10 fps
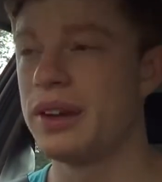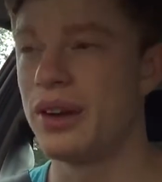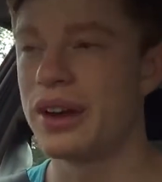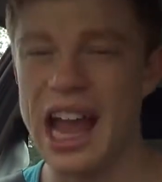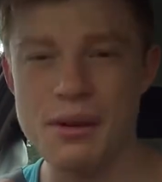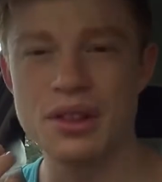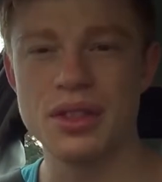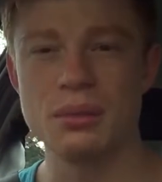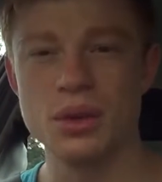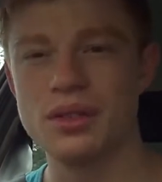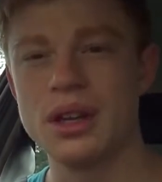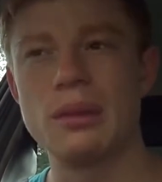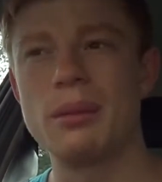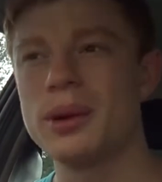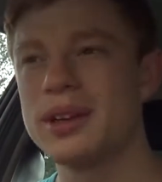you know, get everything moving
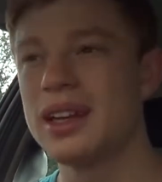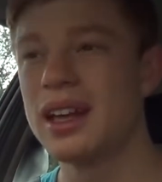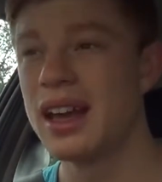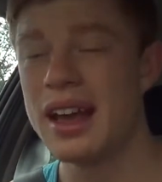in my body.